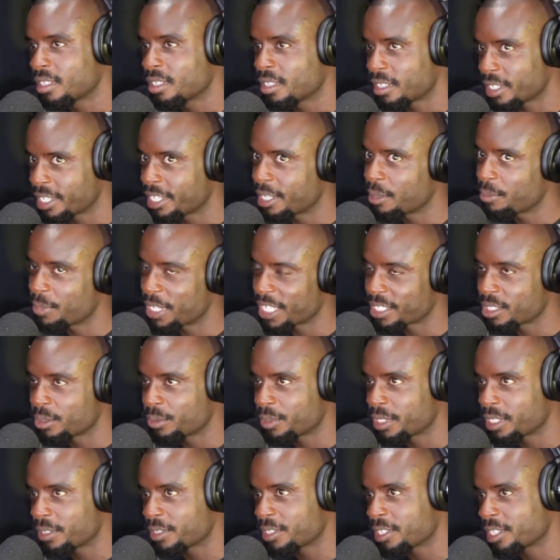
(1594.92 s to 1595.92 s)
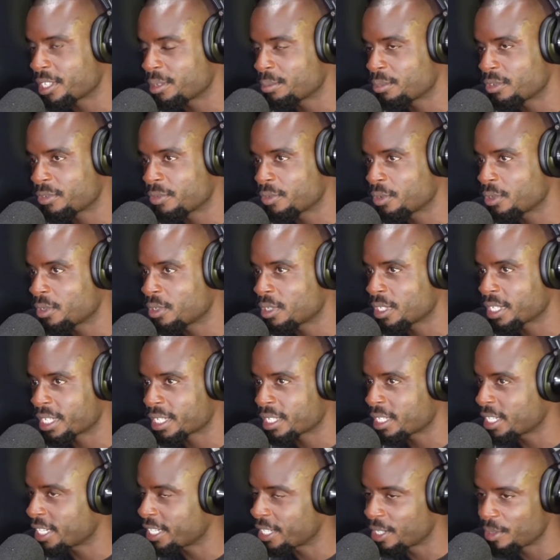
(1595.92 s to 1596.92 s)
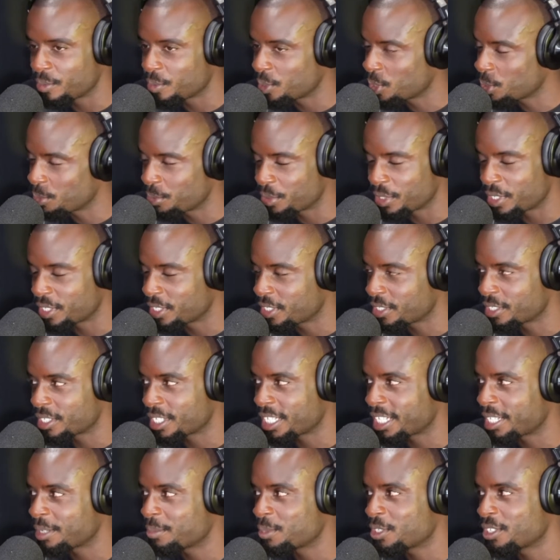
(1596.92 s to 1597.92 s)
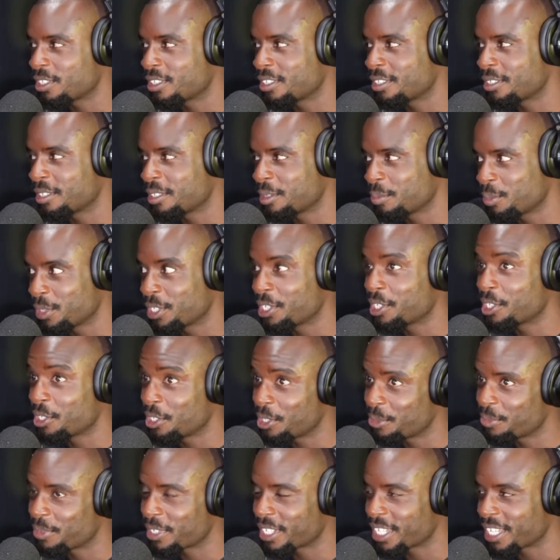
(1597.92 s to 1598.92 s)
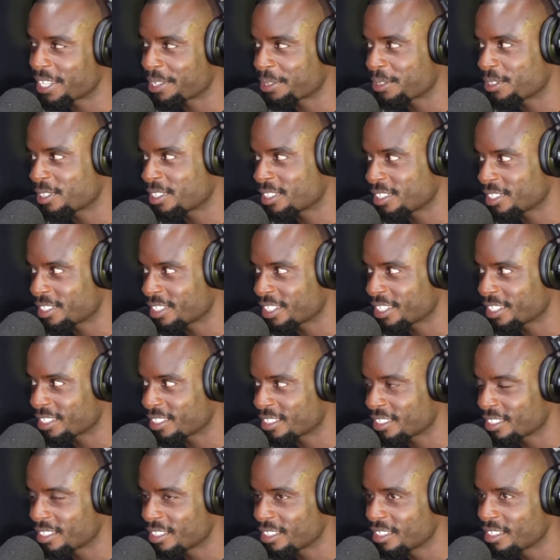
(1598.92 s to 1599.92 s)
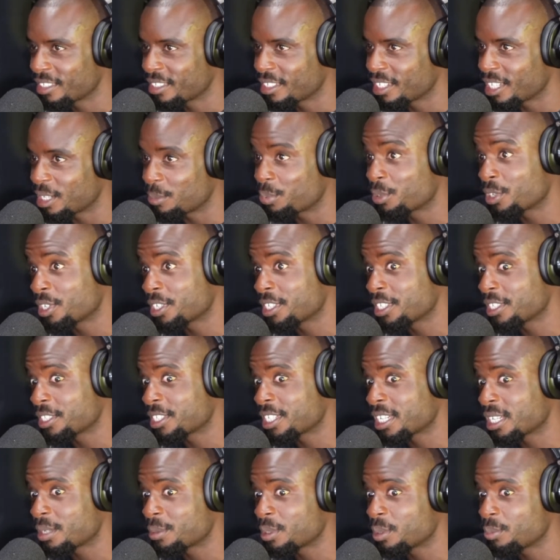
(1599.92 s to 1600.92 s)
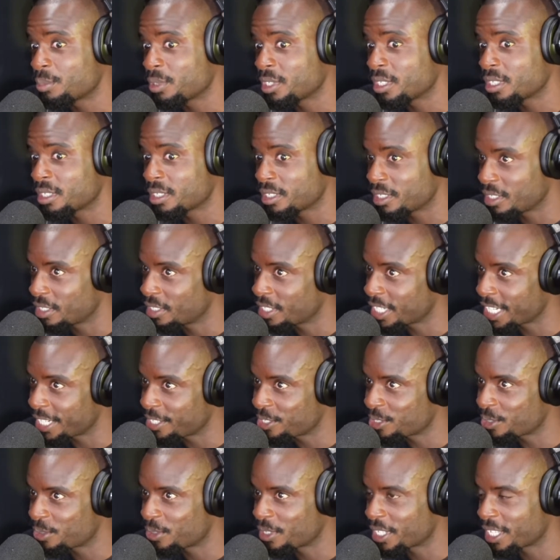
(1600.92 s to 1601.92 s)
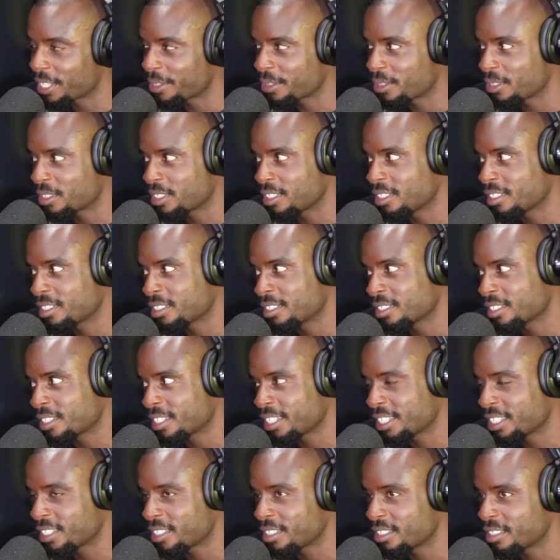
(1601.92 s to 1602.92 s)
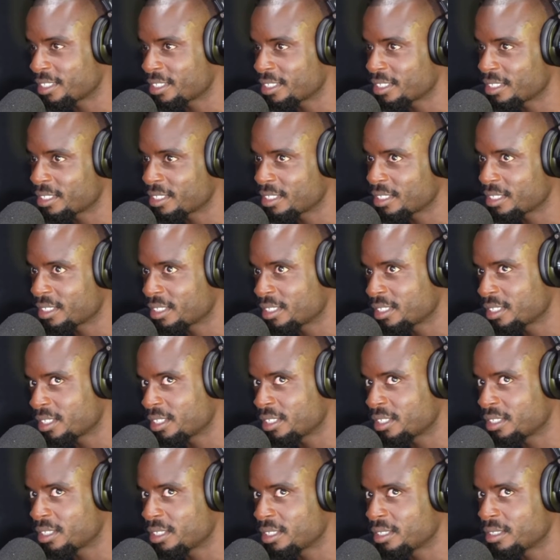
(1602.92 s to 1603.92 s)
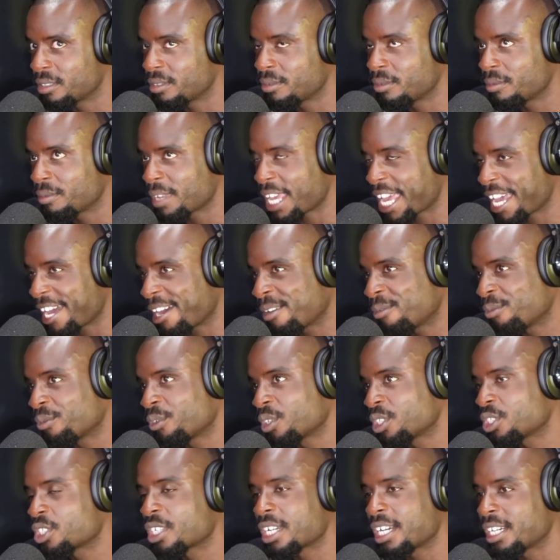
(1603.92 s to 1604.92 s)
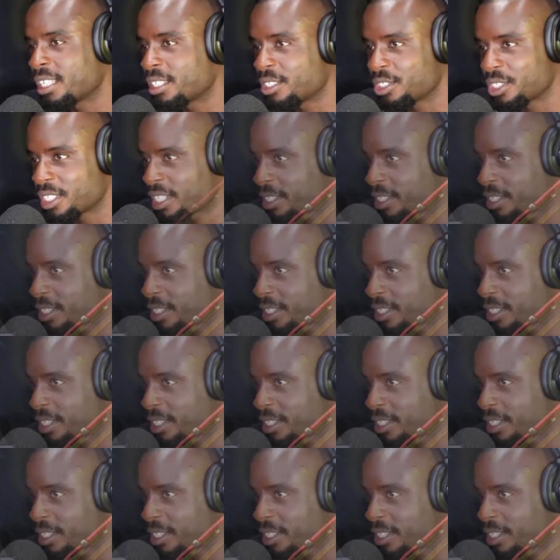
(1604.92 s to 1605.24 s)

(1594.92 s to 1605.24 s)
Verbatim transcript: again back to what I was saying before, like I didn't really put in the time to mm, mm be an mm. Olympic athlete. Like I put in the time to be a good high school athlete and uh average college